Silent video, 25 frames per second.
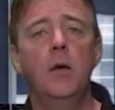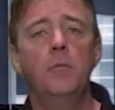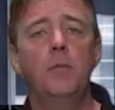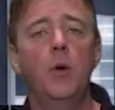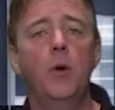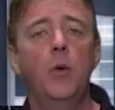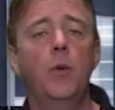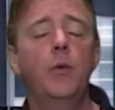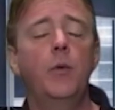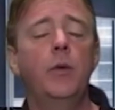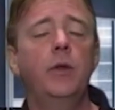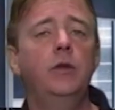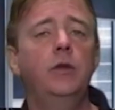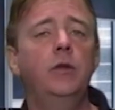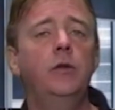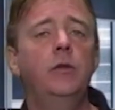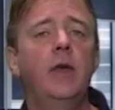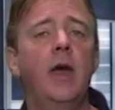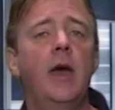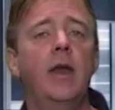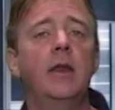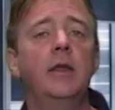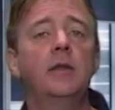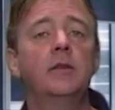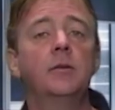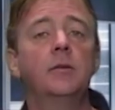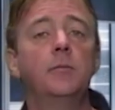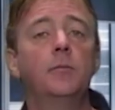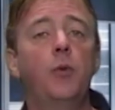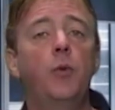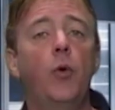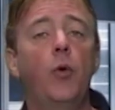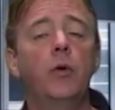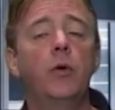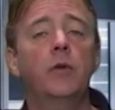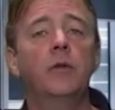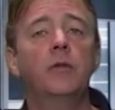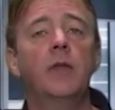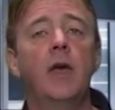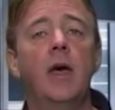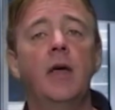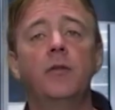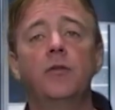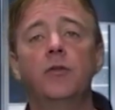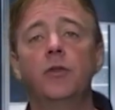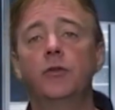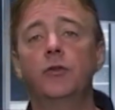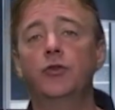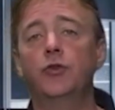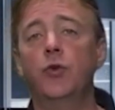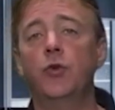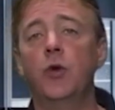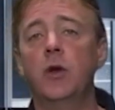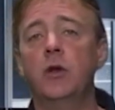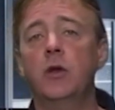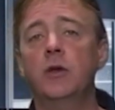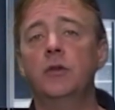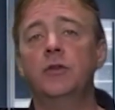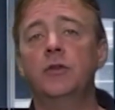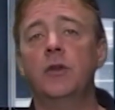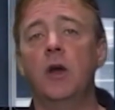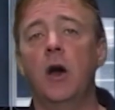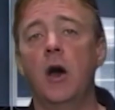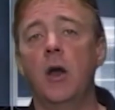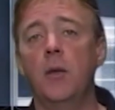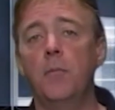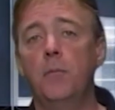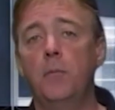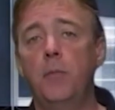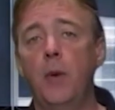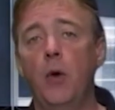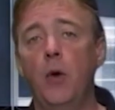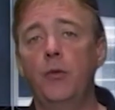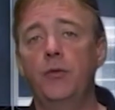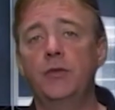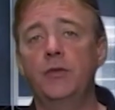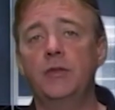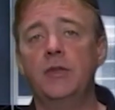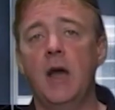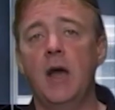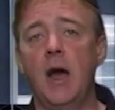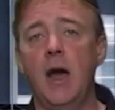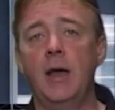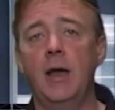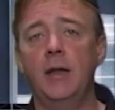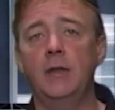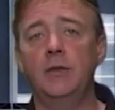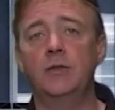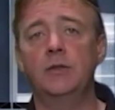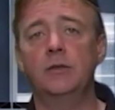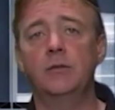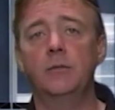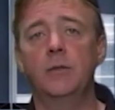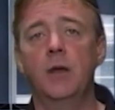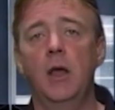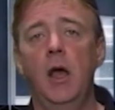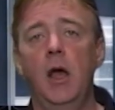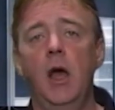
But when we do that, it's important that the trunks on both sides,